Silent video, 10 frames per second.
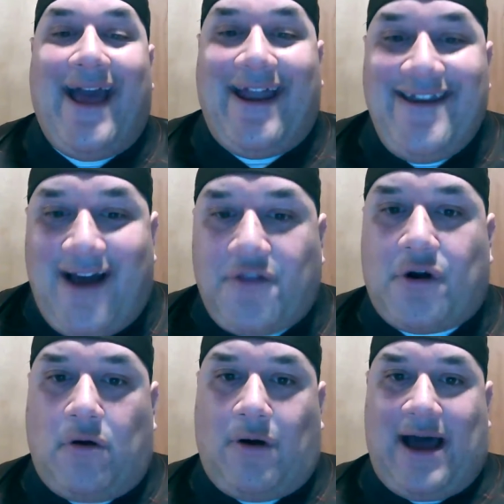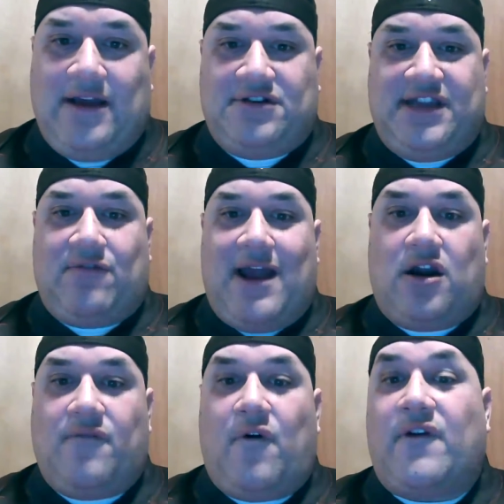Another Ohio State
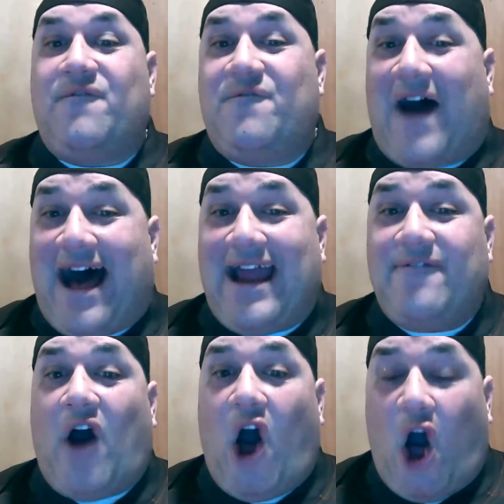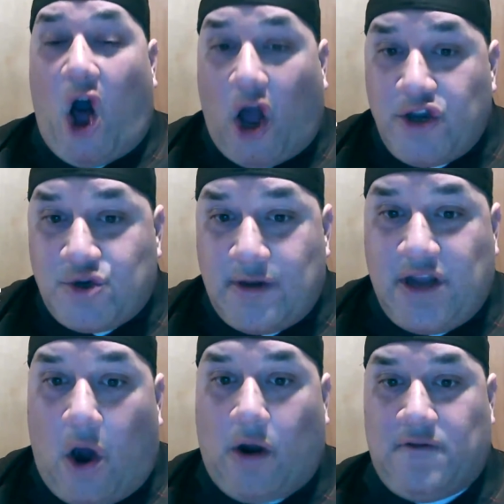record of over 500
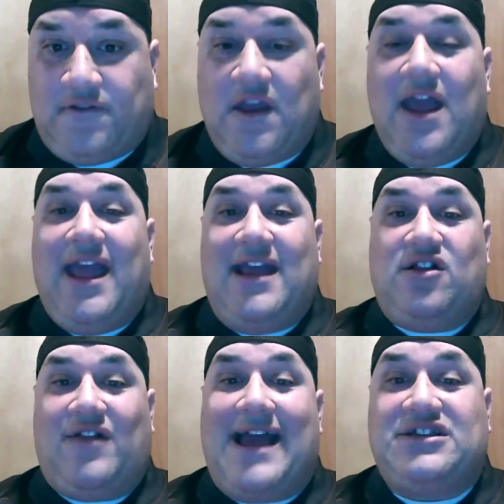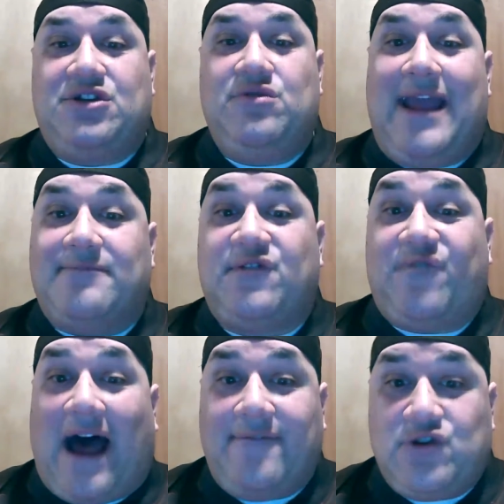yards in the last two games.
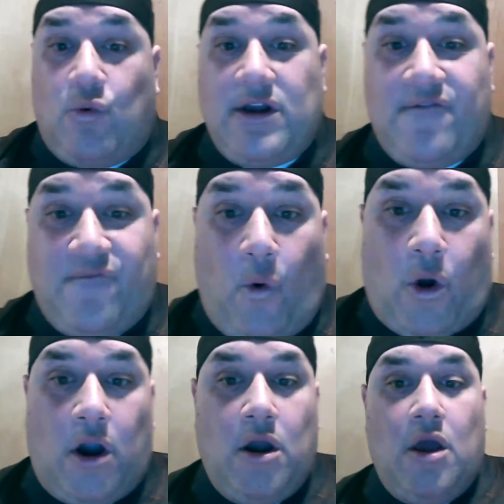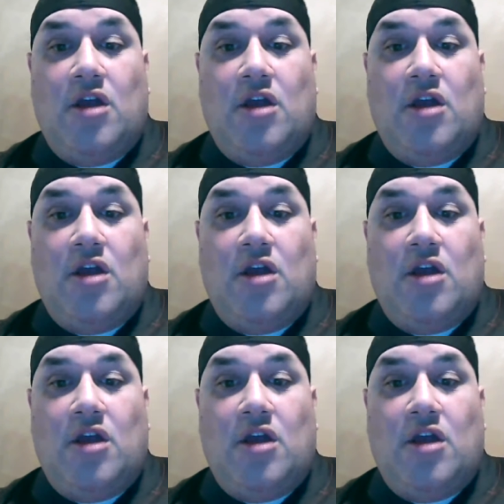524.